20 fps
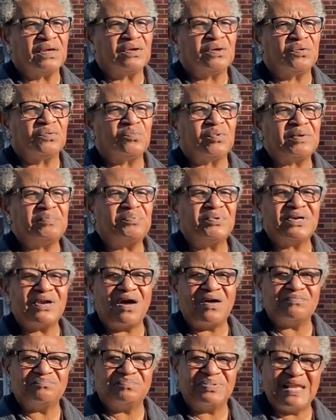we put
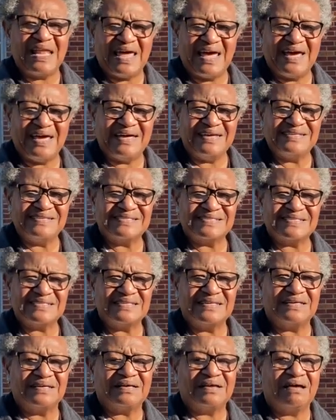on plays.
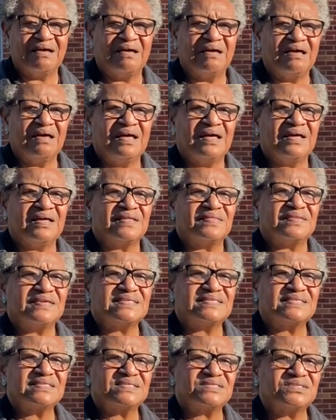The
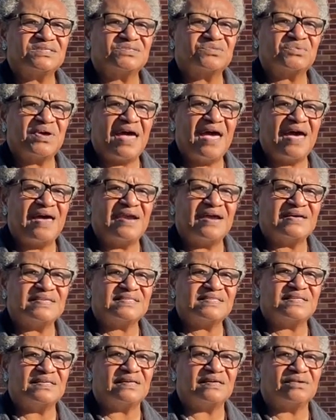sisters had
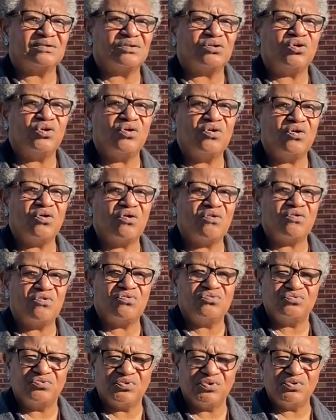us in a
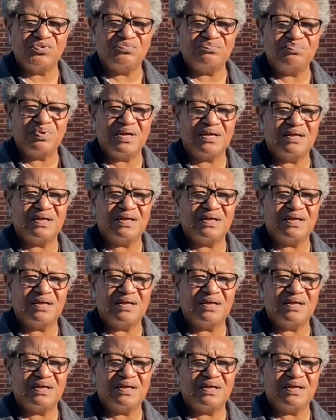choral group.